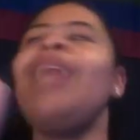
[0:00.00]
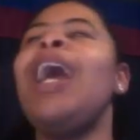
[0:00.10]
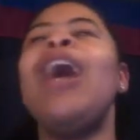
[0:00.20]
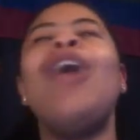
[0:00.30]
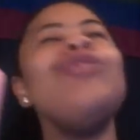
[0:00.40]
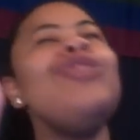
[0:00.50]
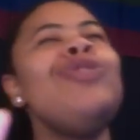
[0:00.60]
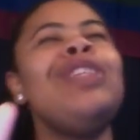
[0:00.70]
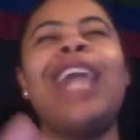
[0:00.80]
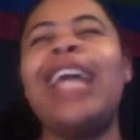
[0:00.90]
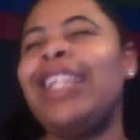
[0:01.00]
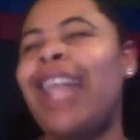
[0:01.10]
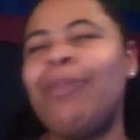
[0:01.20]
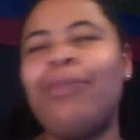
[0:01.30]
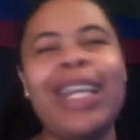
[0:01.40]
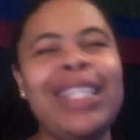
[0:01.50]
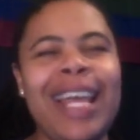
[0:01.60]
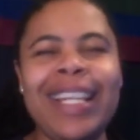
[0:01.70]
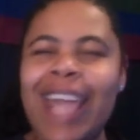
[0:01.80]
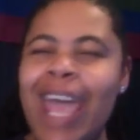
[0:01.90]
I don't usually like to like Bryce
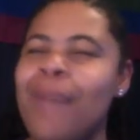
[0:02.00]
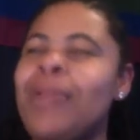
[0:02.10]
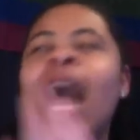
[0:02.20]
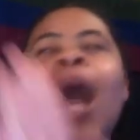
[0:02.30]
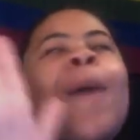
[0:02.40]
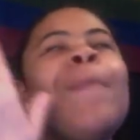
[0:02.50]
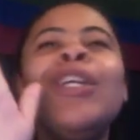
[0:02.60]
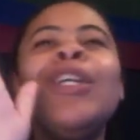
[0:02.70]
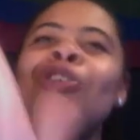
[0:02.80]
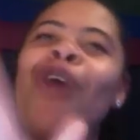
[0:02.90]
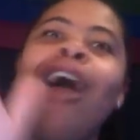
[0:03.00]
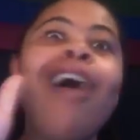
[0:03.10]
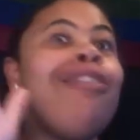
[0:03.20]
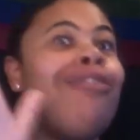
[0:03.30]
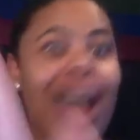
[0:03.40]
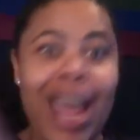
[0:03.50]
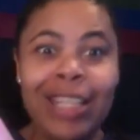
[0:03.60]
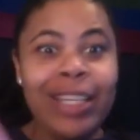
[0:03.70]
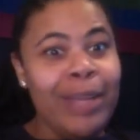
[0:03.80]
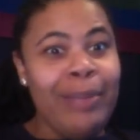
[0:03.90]
like that, but you are a fine
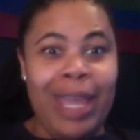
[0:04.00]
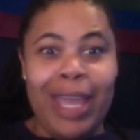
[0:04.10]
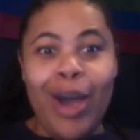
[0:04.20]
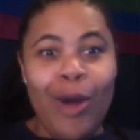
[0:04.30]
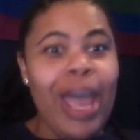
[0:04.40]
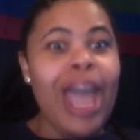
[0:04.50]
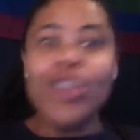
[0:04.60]
looking man, okay?